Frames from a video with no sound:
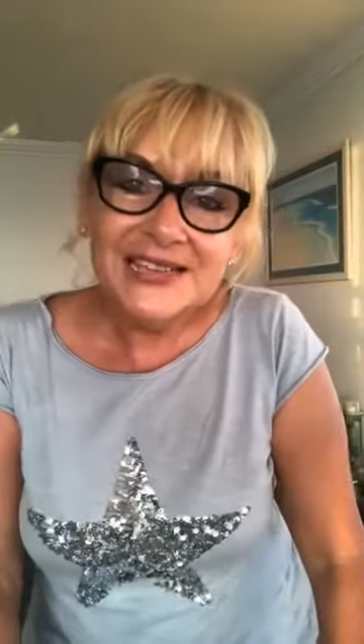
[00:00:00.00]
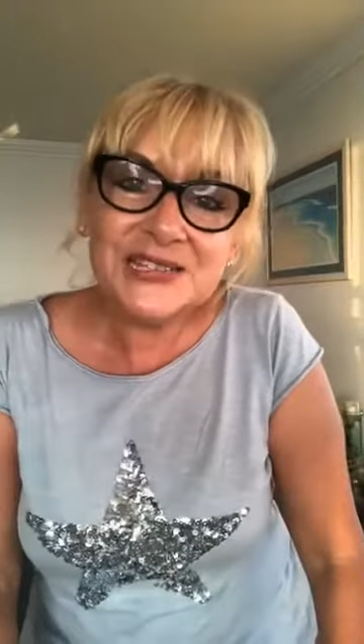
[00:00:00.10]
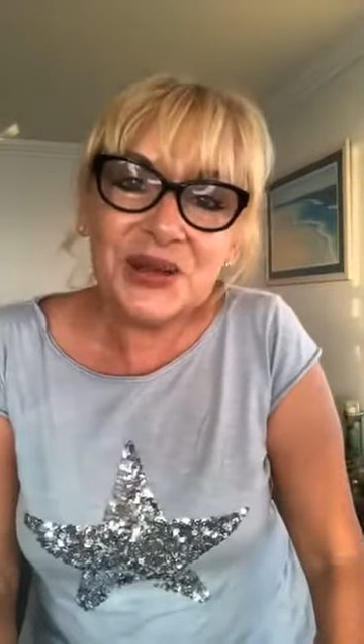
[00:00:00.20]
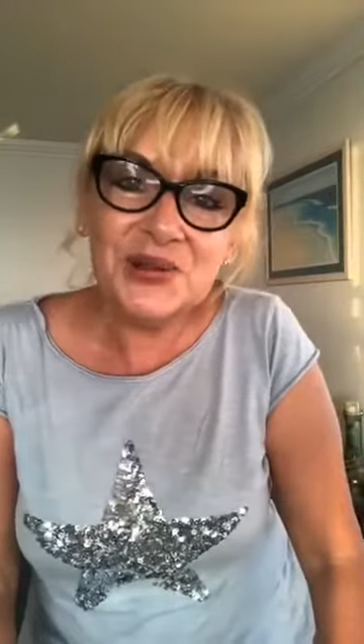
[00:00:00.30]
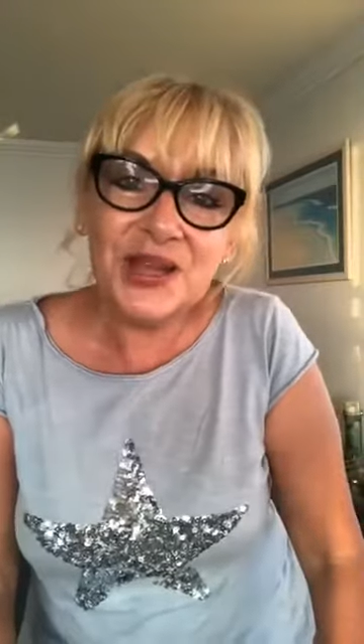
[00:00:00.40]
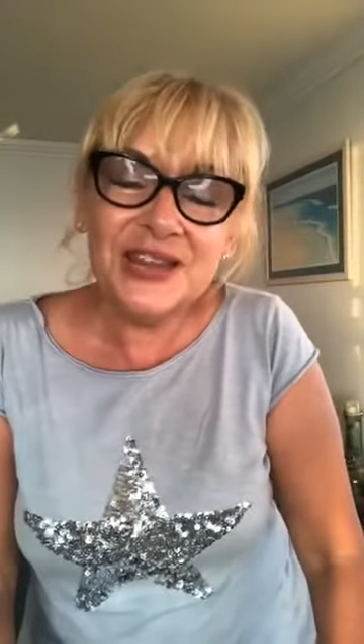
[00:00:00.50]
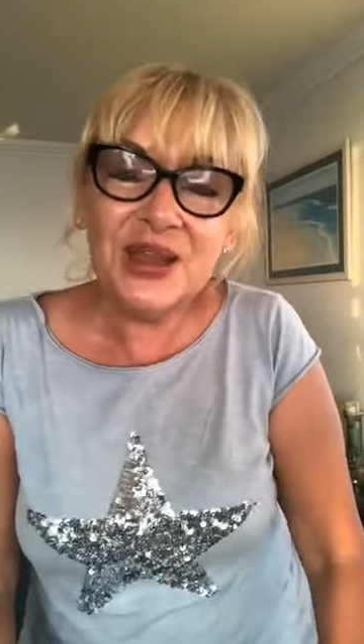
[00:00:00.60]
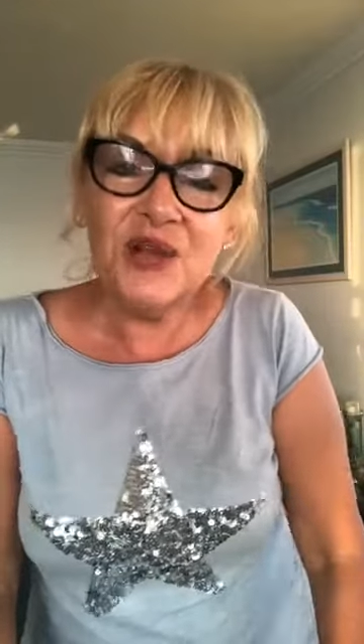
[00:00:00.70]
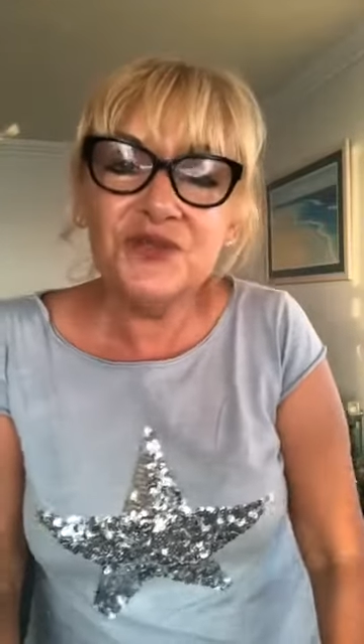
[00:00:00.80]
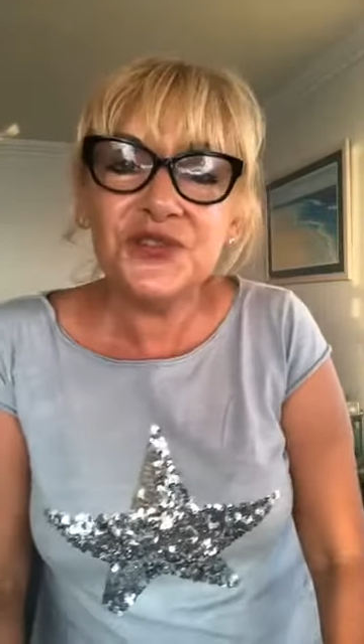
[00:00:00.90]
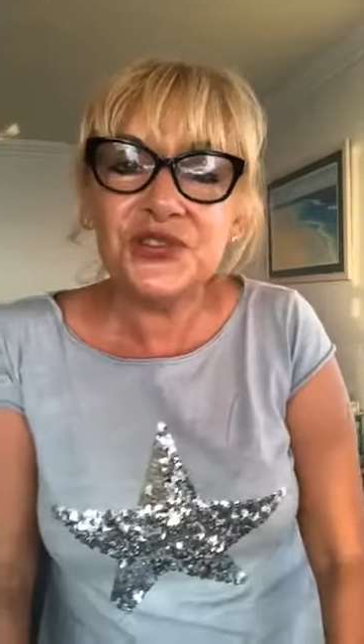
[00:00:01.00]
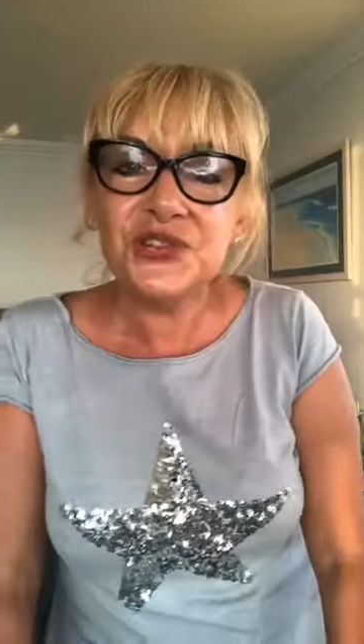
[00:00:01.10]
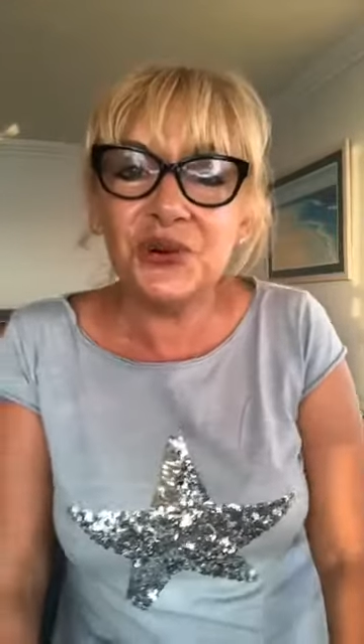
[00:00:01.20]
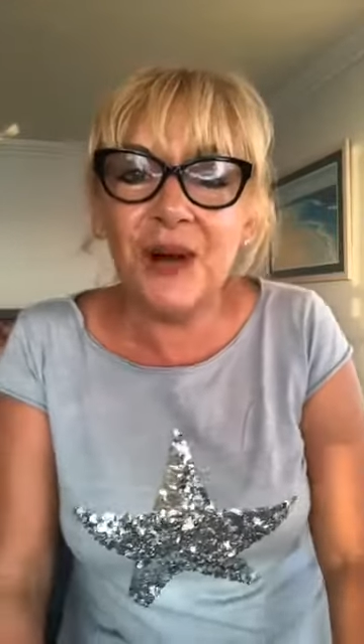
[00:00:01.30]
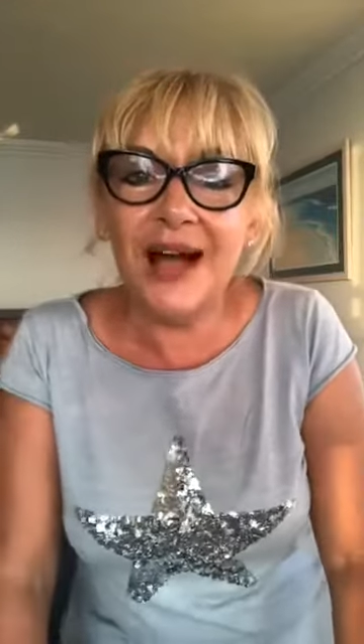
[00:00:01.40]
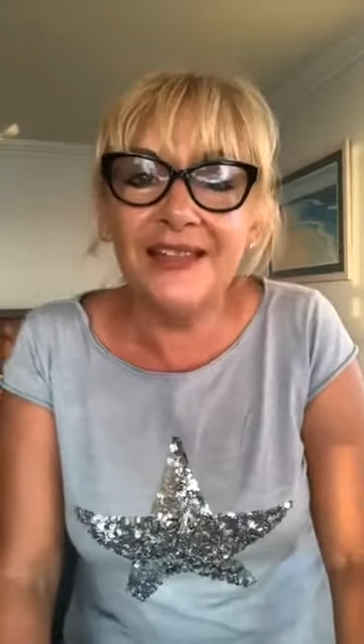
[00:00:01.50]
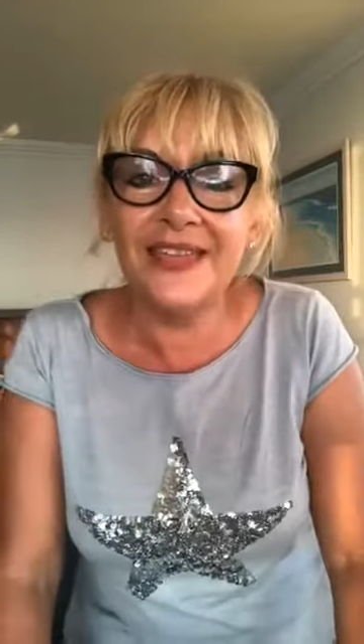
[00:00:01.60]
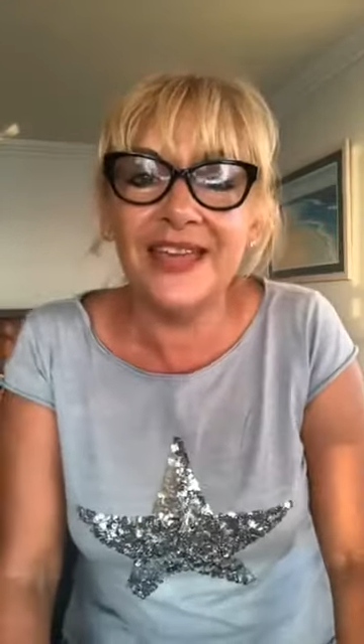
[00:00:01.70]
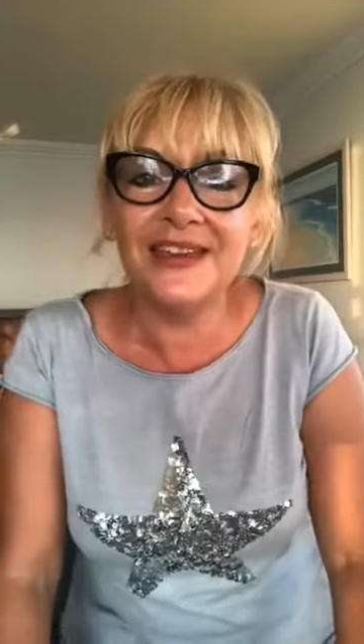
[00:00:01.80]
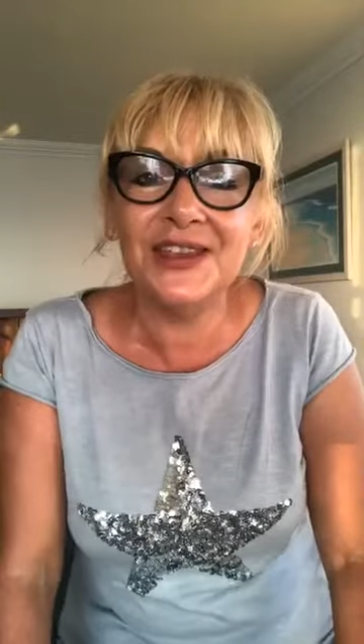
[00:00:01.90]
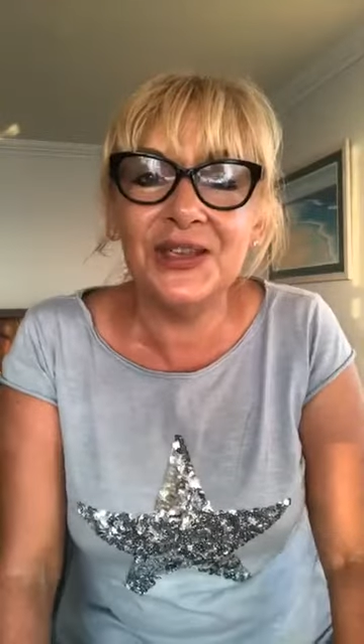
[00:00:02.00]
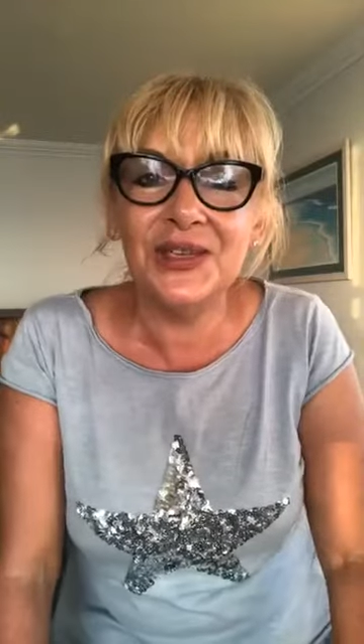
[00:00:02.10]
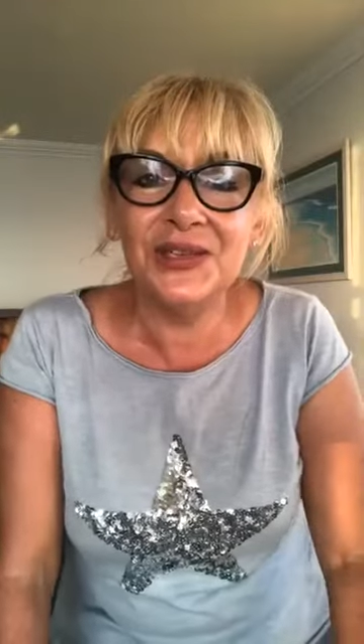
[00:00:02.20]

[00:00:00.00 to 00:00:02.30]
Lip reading: So know for sure that